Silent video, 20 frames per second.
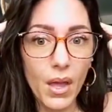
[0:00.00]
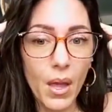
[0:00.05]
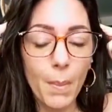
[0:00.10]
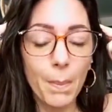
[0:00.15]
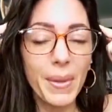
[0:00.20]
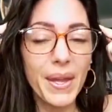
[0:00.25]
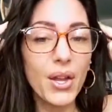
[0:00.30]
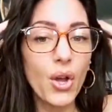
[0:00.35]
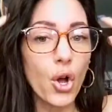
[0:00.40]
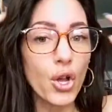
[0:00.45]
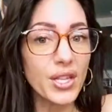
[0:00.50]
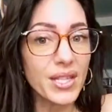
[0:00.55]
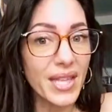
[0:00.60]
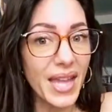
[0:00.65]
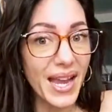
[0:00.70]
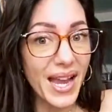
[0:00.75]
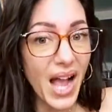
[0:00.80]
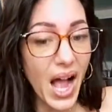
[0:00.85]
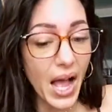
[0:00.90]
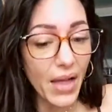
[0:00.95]
Because
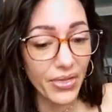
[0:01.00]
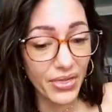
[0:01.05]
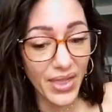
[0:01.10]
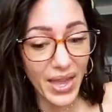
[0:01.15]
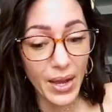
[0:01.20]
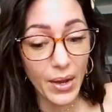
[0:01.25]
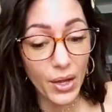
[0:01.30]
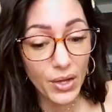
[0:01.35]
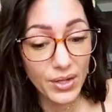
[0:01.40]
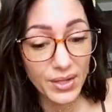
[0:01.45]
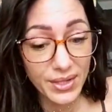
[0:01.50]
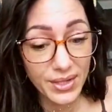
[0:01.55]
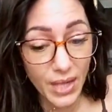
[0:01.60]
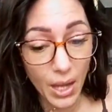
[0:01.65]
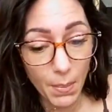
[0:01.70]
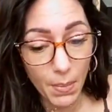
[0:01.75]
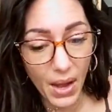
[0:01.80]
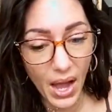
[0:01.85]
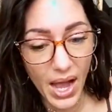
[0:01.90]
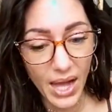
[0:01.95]
they
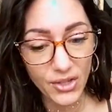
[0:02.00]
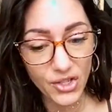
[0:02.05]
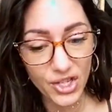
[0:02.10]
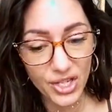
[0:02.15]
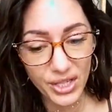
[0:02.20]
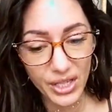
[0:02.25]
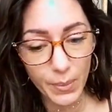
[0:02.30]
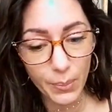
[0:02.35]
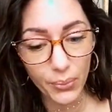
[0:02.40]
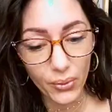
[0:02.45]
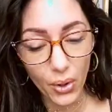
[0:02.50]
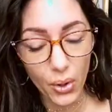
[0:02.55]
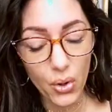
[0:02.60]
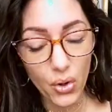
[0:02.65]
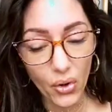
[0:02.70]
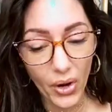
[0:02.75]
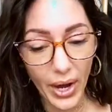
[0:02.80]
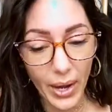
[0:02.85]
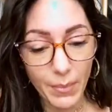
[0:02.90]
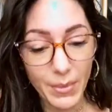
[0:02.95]
subconsciously
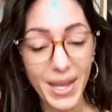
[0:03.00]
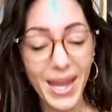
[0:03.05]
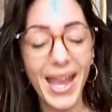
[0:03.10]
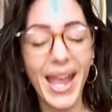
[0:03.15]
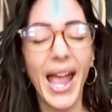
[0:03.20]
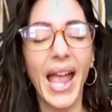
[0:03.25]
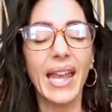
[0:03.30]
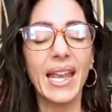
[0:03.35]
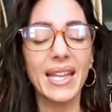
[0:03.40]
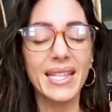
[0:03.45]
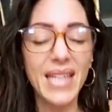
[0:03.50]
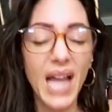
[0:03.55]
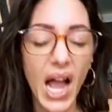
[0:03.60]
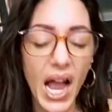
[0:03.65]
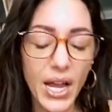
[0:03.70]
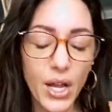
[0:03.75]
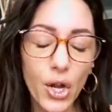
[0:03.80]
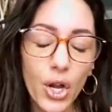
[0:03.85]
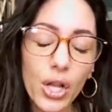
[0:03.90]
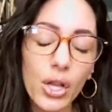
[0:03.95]
programmed an
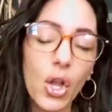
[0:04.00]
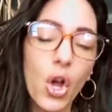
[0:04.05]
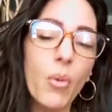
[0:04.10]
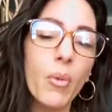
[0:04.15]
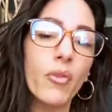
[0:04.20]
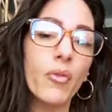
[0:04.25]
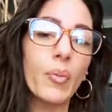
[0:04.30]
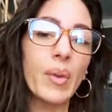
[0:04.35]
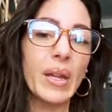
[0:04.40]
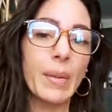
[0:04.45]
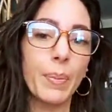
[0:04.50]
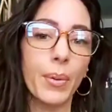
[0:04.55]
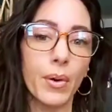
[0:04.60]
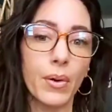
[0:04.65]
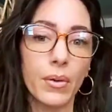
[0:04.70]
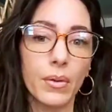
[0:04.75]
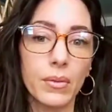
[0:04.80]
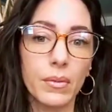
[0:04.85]
entire globe of people.